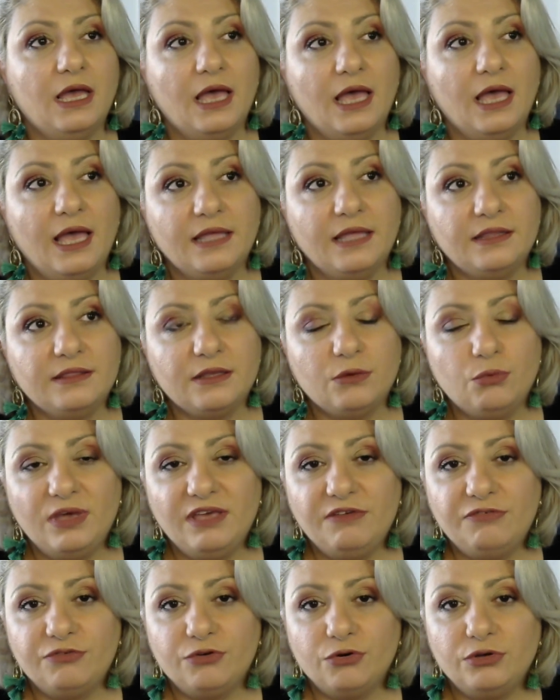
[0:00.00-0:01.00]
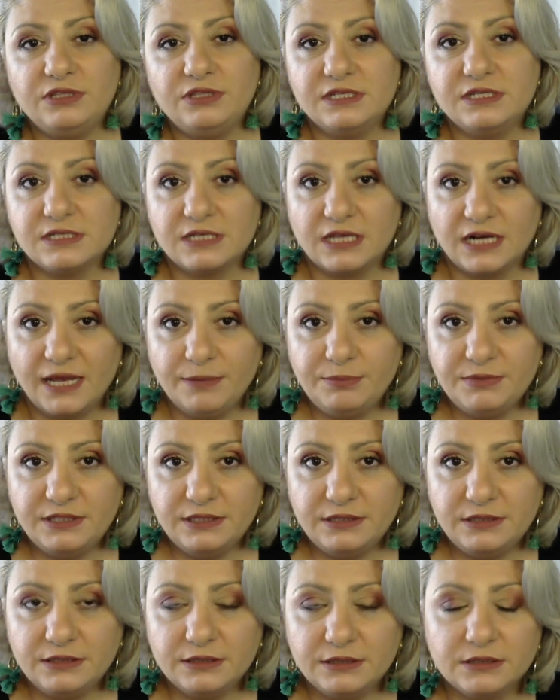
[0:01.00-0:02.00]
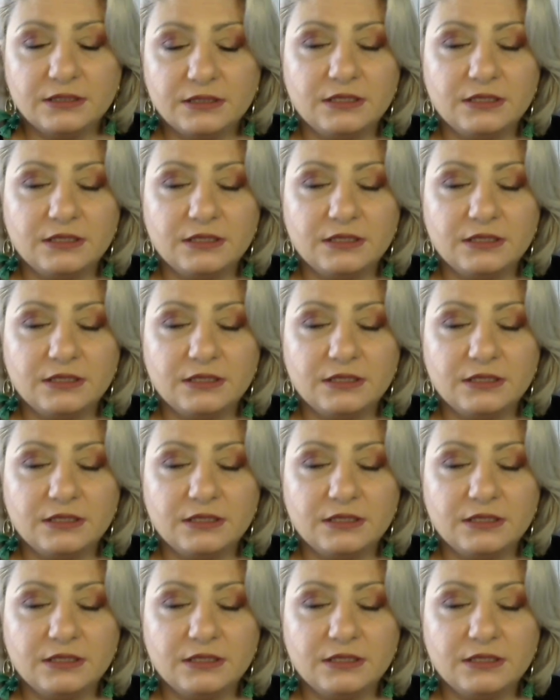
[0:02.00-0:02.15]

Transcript: And the way Freud described it